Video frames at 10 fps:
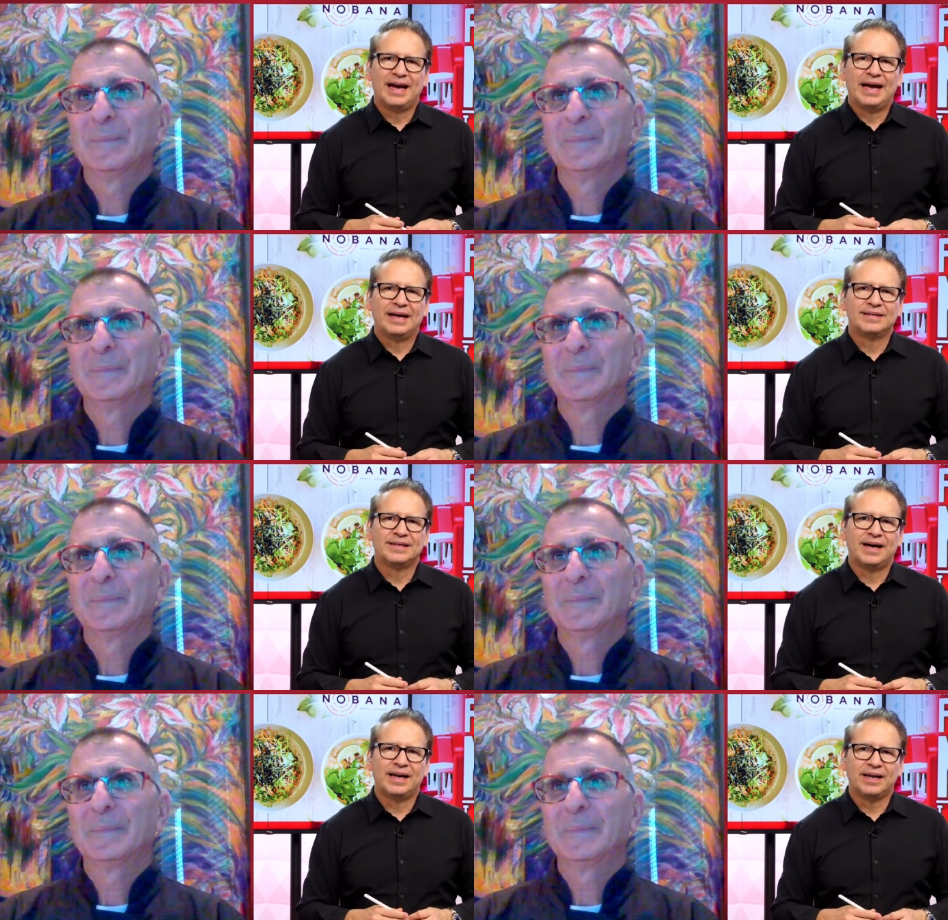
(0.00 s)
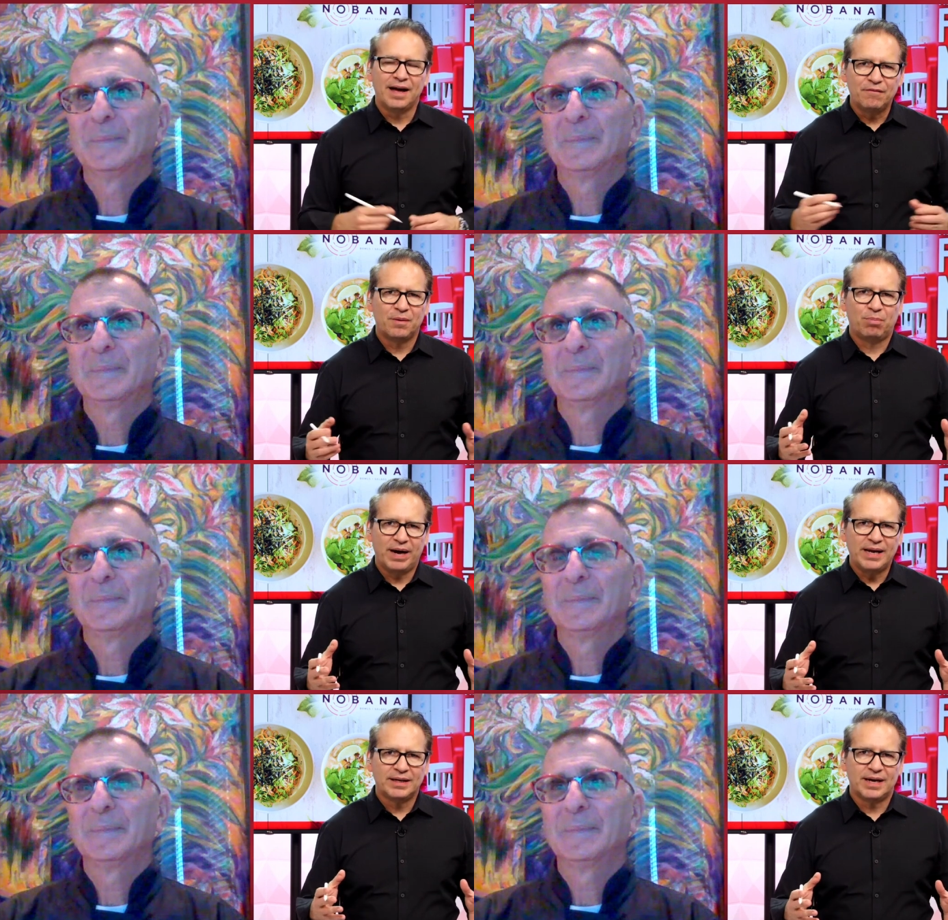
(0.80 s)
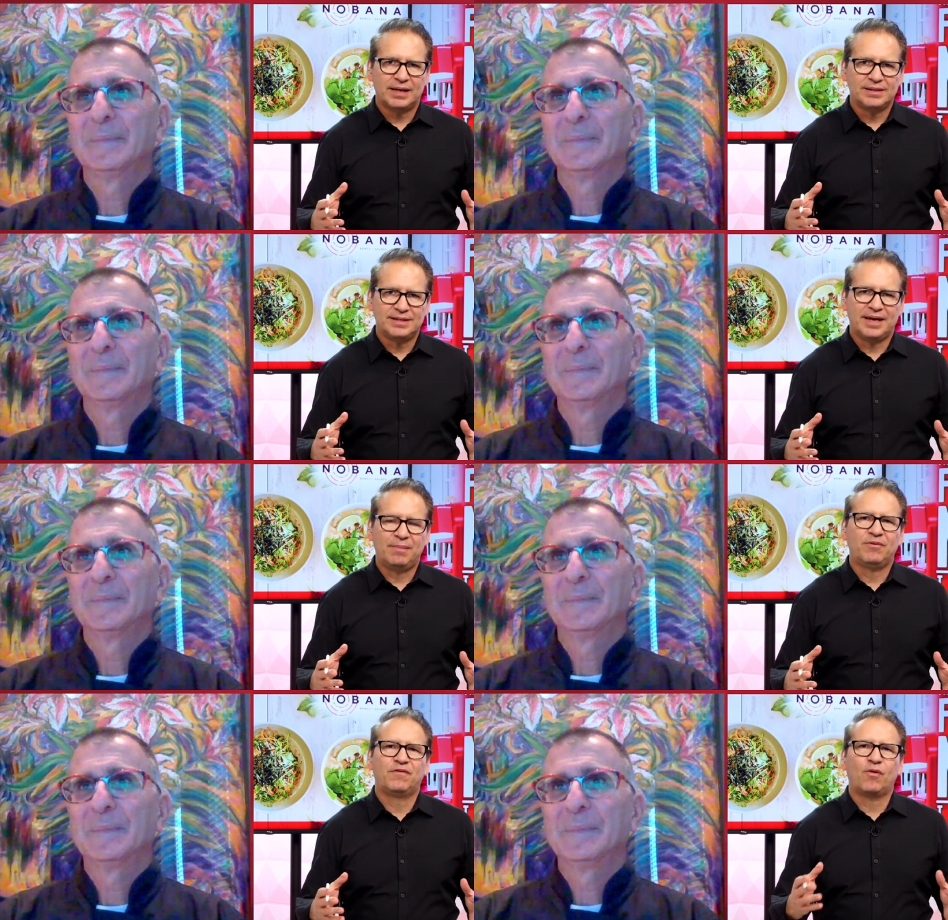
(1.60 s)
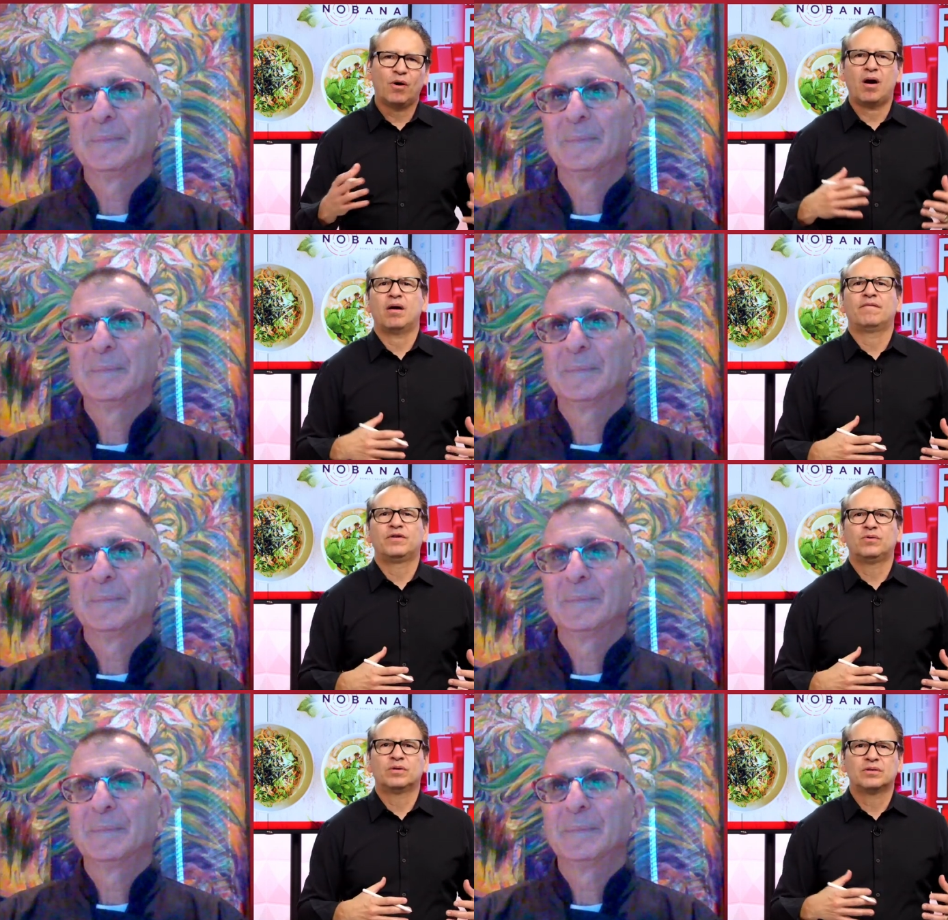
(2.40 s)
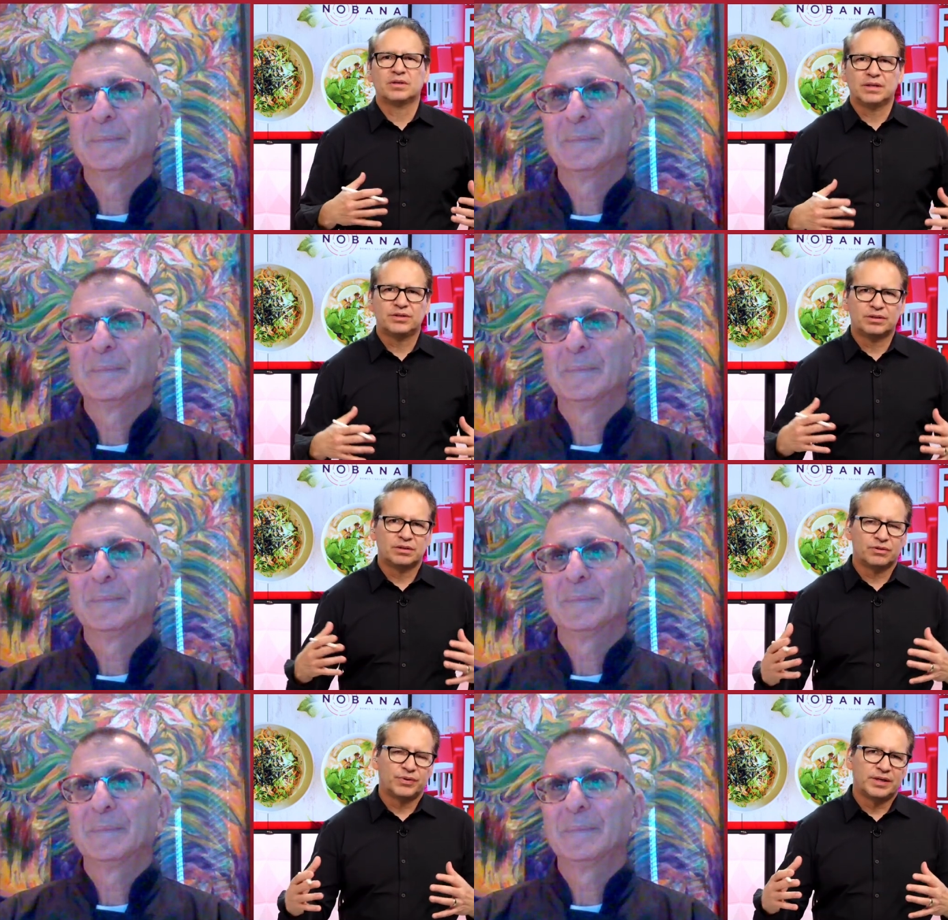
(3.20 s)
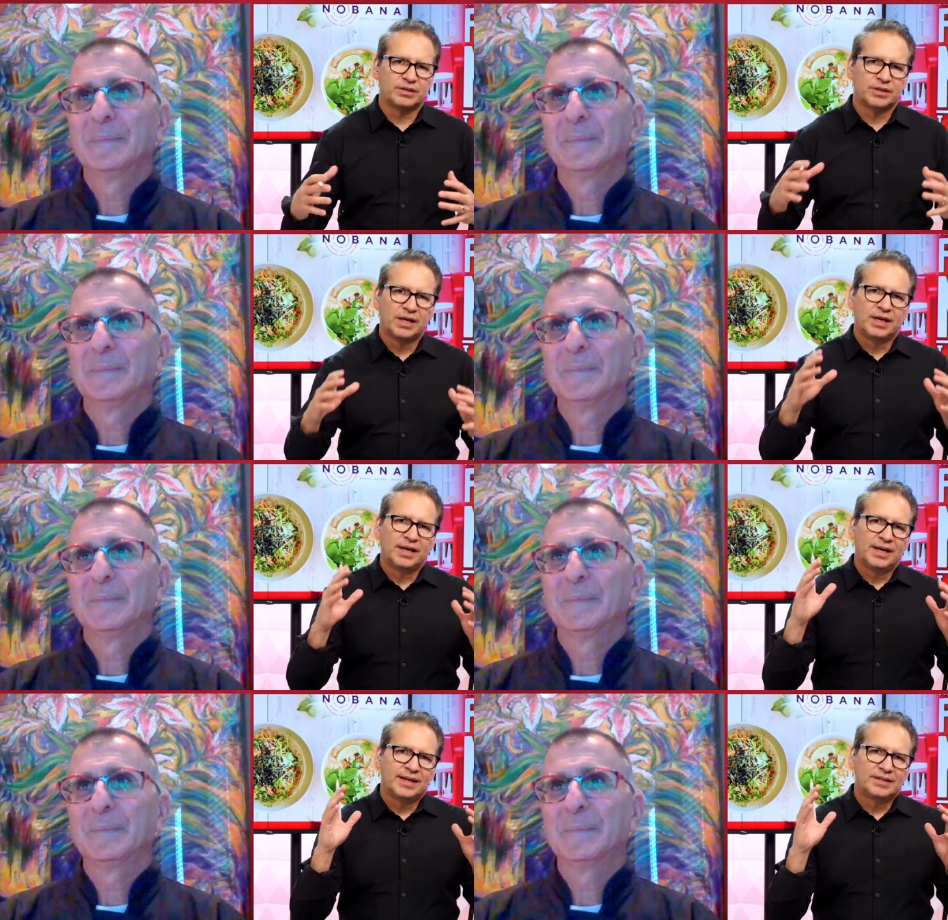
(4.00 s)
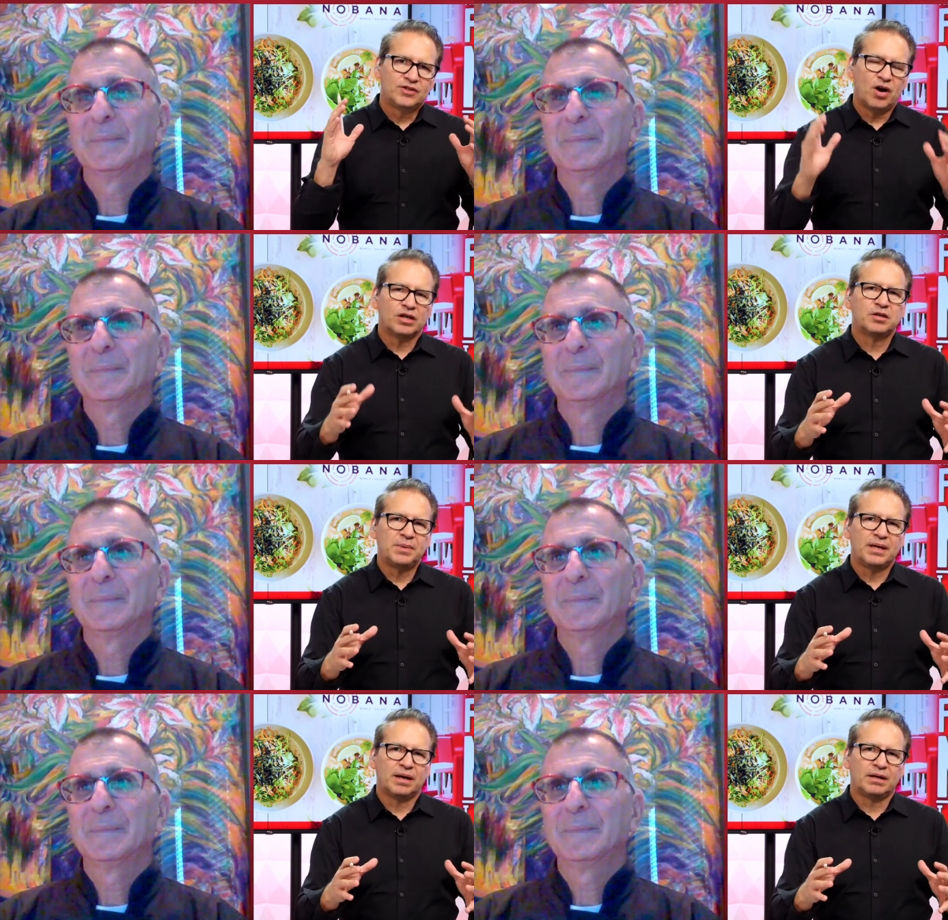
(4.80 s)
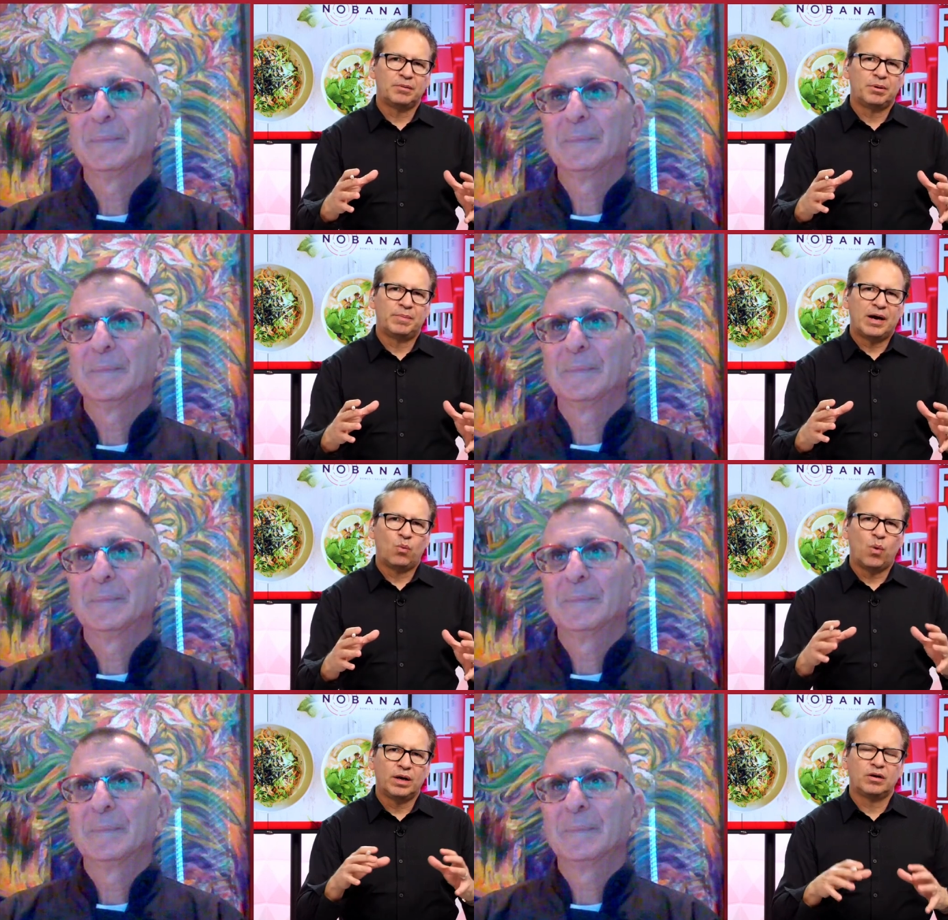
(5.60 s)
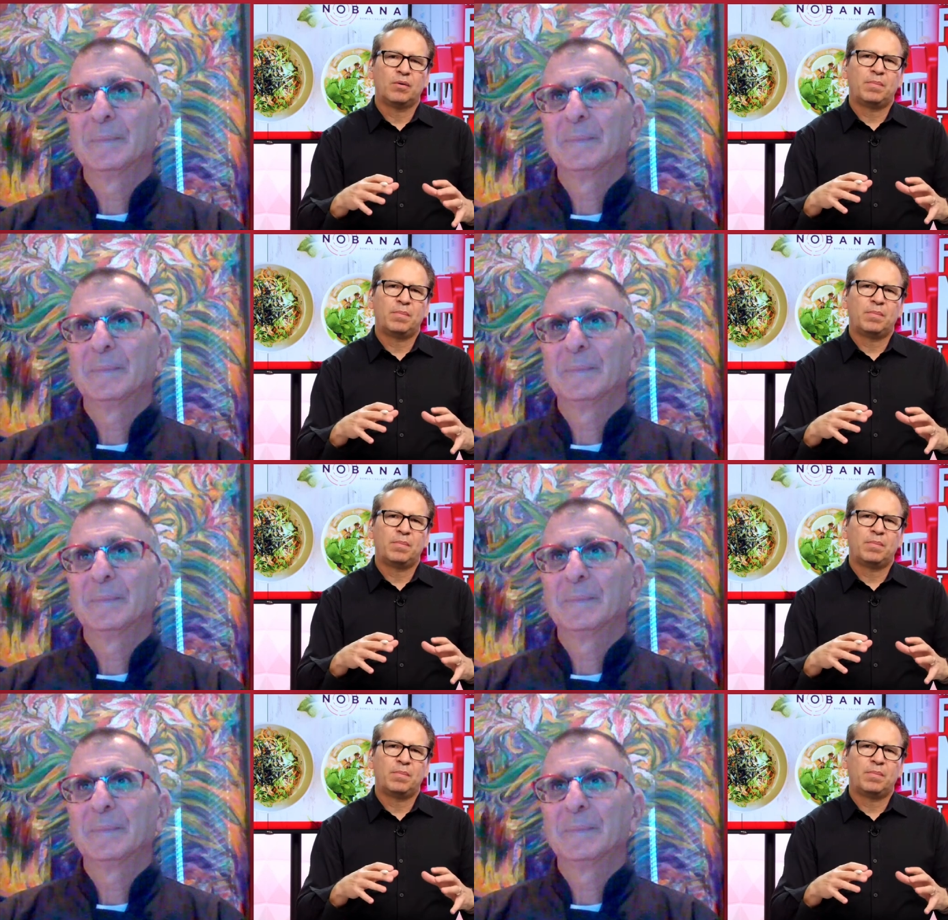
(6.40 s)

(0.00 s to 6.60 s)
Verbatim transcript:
Speaker 1: And I love the brand concept. For our viewers, listeners, readers, talk to me a little bit about what